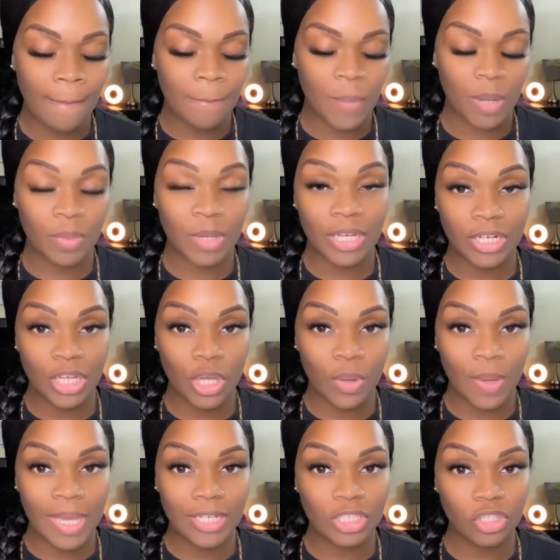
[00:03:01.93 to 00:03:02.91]
But we're go
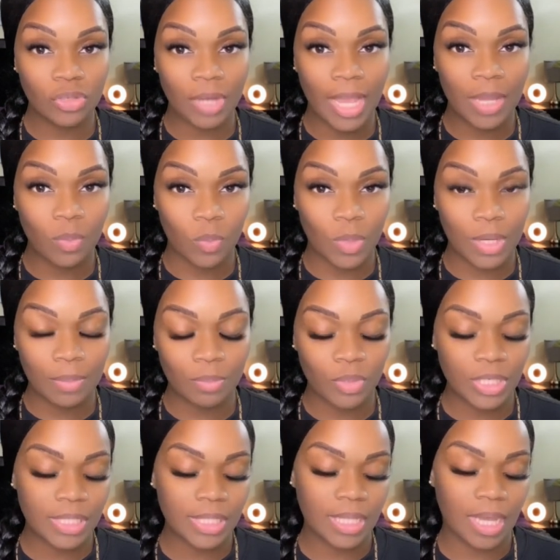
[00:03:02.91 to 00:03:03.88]
ahead and try one
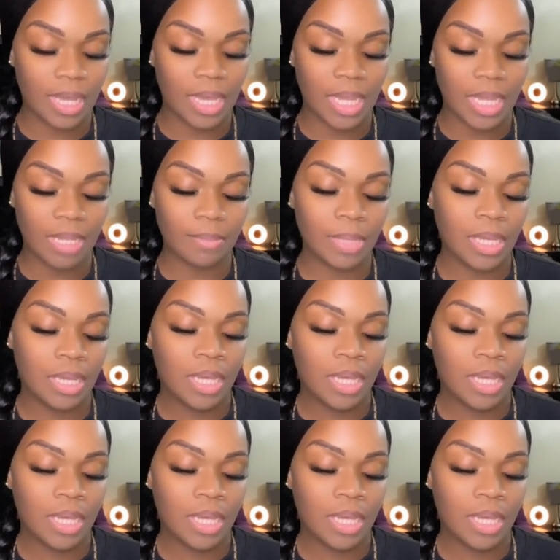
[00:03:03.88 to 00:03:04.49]
more time.